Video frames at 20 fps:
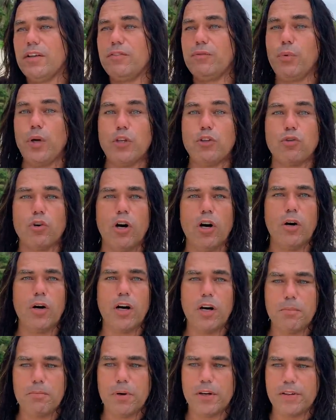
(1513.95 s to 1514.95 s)
withdraw
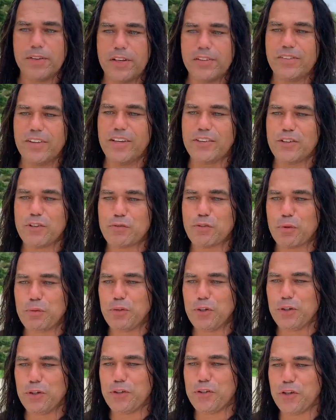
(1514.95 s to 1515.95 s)
our monetization from
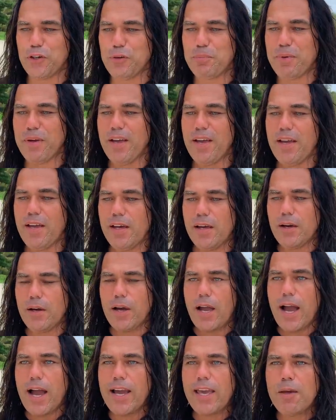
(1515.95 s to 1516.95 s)
YouTube,
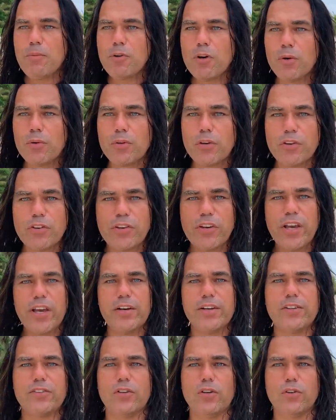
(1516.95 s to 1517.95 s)
I am going to
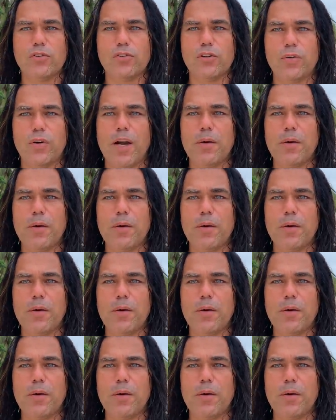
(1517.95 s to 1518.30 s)
share this also.